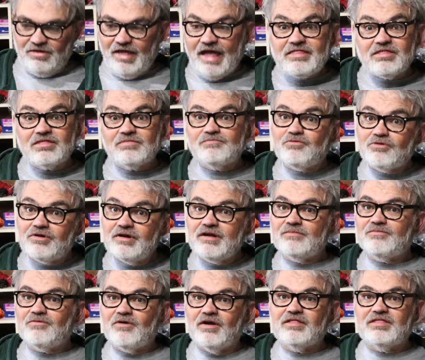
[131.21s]
that's pretty
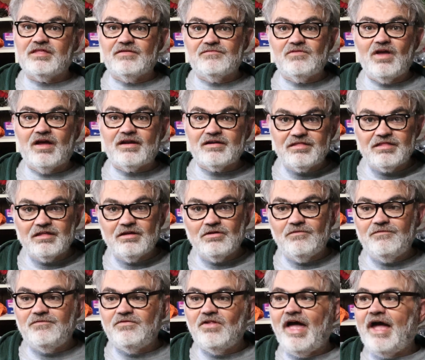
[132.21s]
impressive. Not a
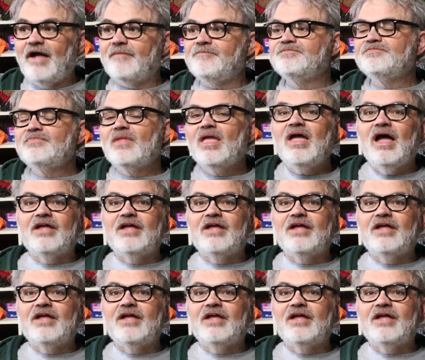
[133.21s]
single flat.